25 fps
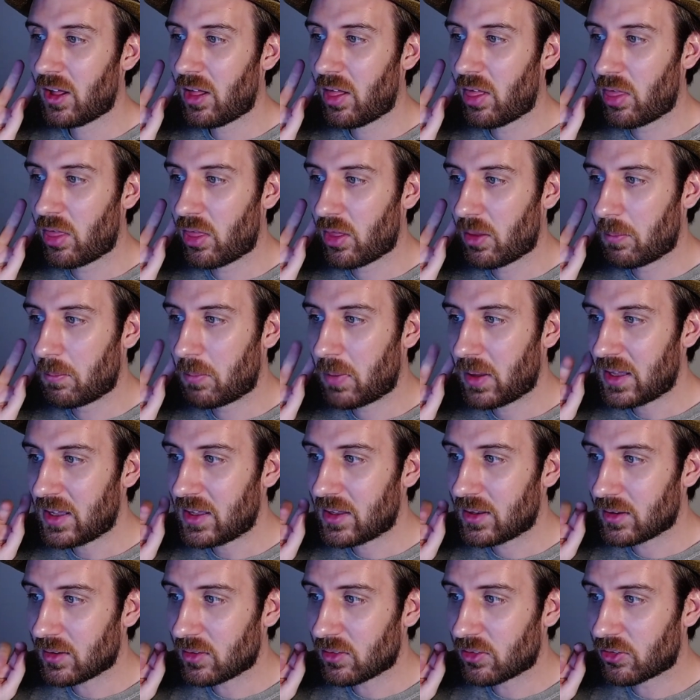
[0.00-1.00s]
the
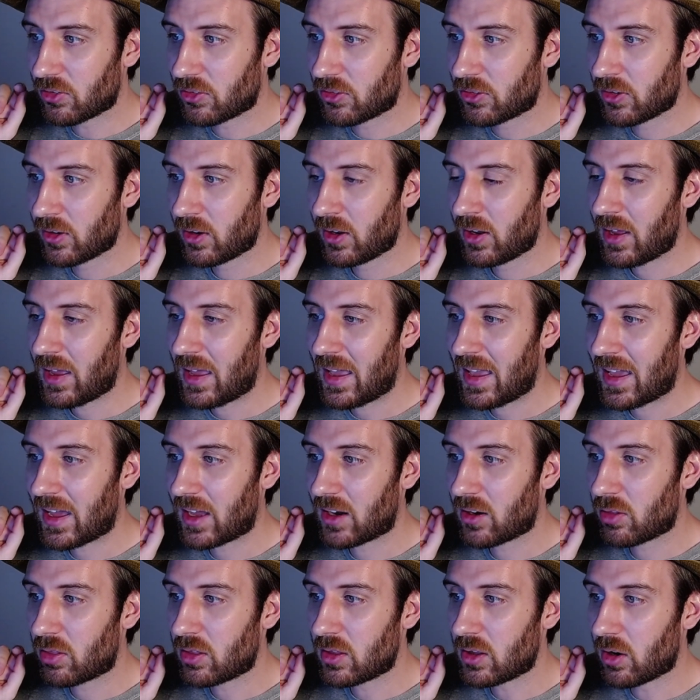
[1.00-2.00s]
base
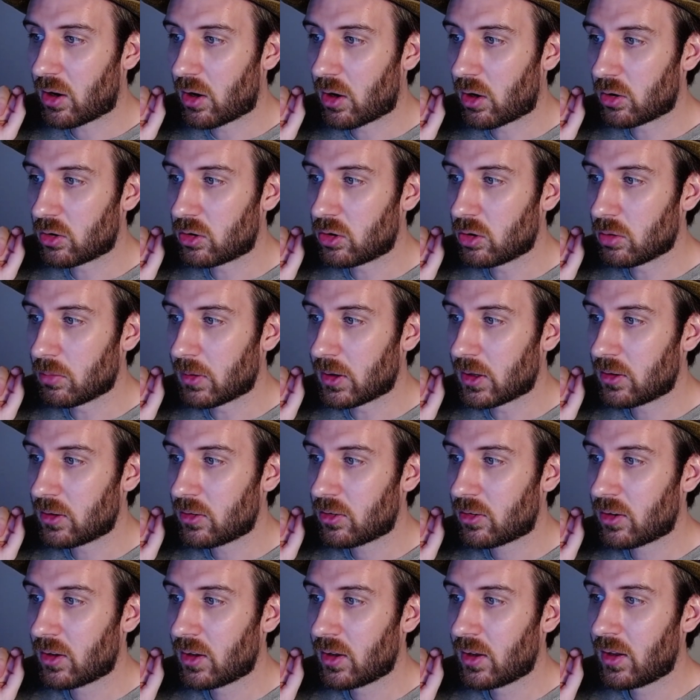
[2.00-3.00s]
and the
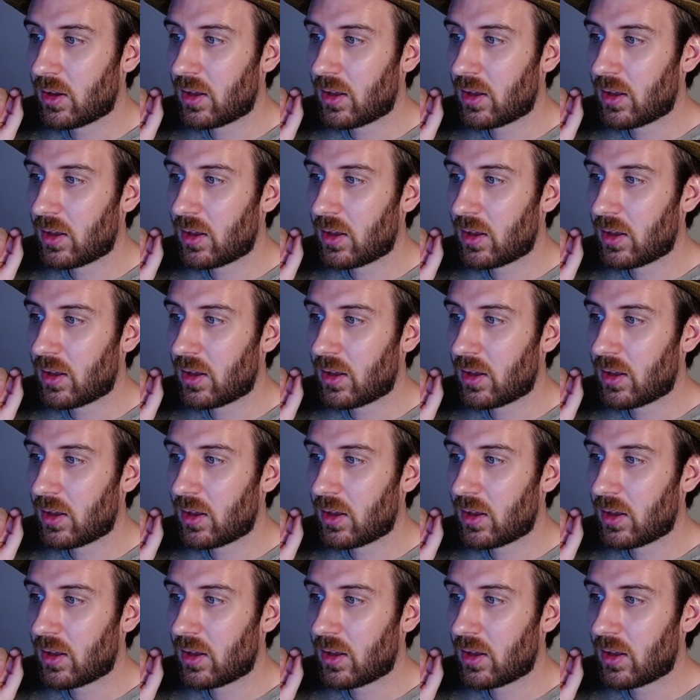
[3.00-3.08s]
argument,